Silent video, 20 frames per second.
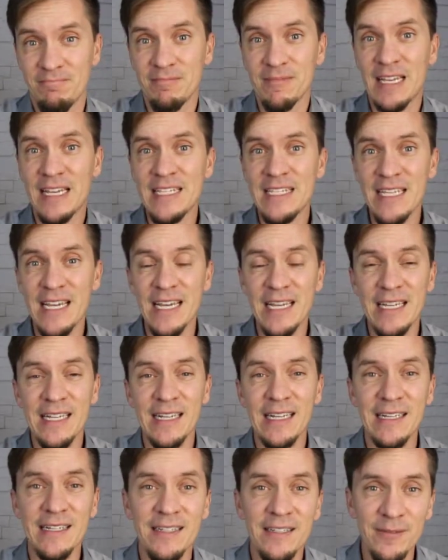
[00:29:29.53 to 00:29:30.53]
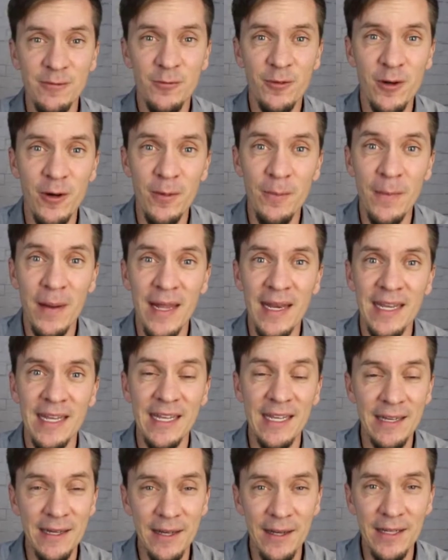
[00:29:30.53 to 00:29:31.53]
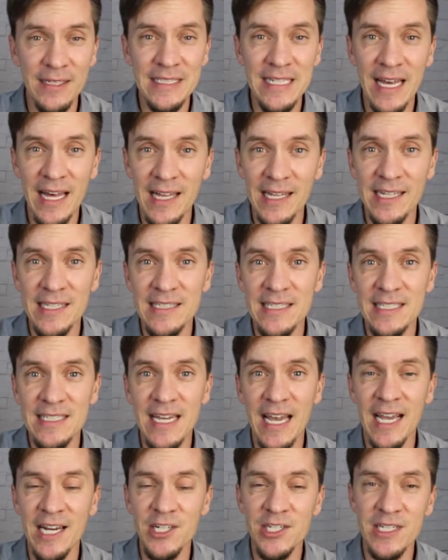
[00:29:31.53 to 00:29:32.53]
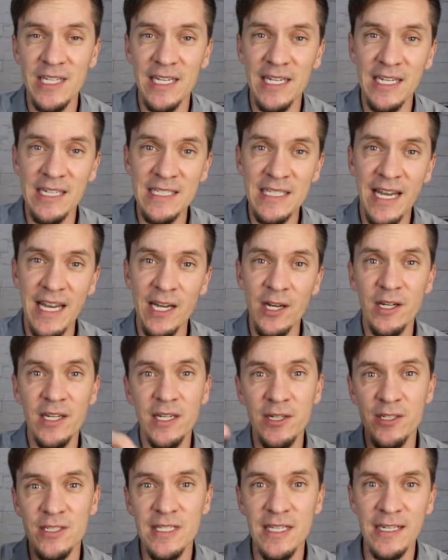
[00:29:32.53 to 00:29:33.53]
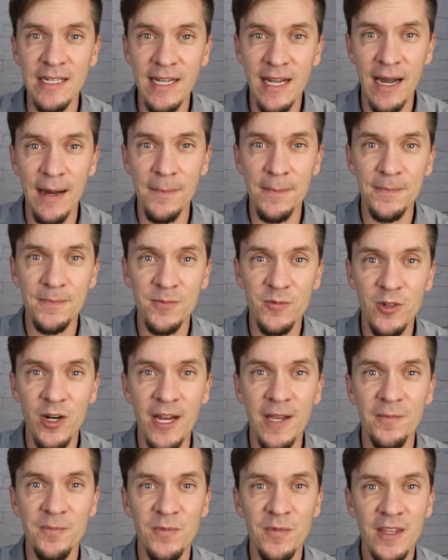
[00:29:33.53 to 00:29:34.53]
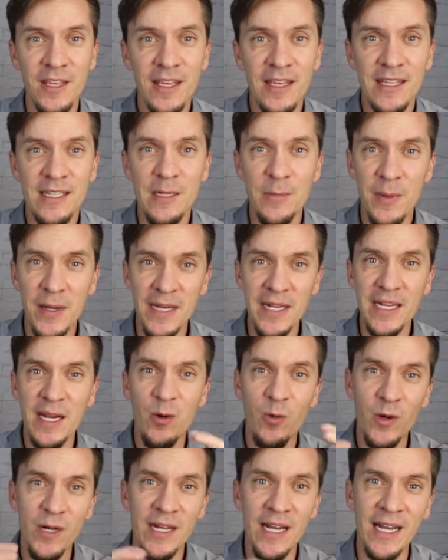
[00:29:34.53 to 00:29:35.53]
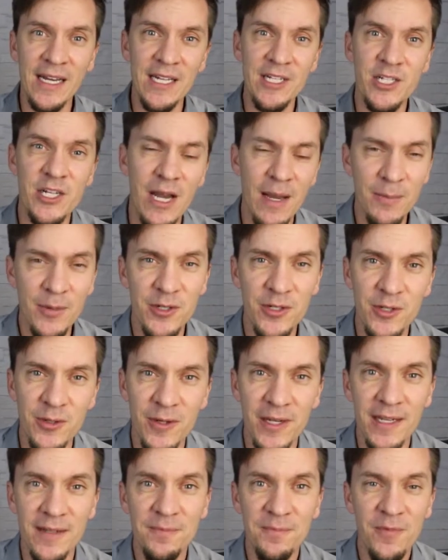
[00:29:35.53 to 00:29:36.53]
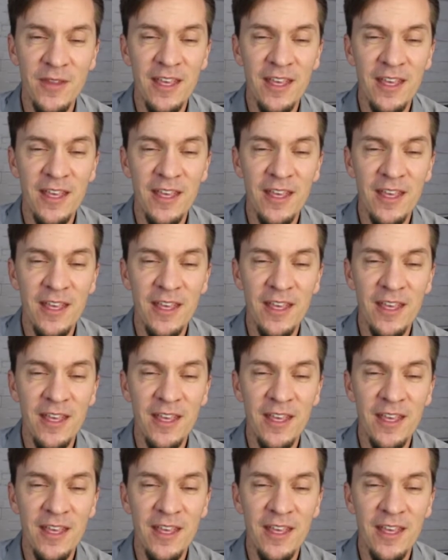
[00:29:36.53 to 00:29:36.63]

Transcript: It's like, for many Italians, it's actually an entire year's income, right? Depending on what kind of job you're doing.